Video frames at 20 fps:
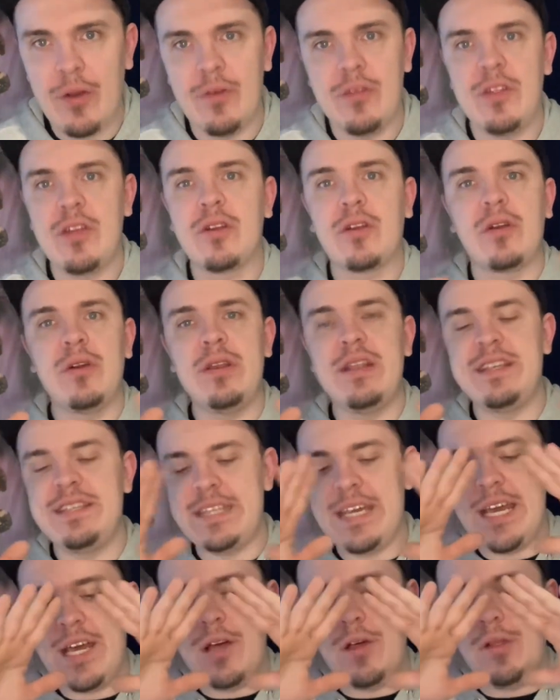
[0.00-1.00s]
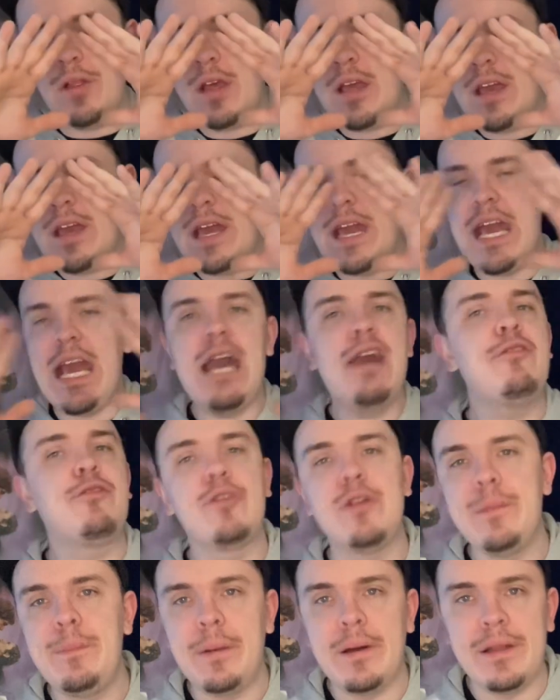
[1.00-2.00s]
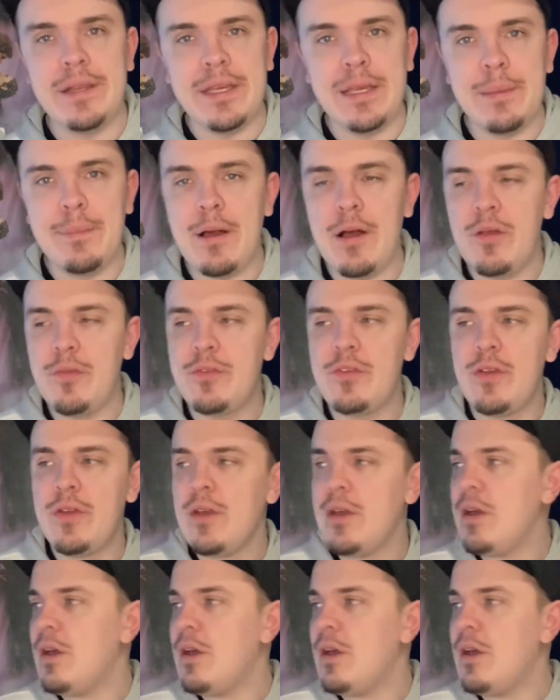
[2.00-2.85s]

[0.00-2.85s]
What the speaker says: and they're going to tell everybody about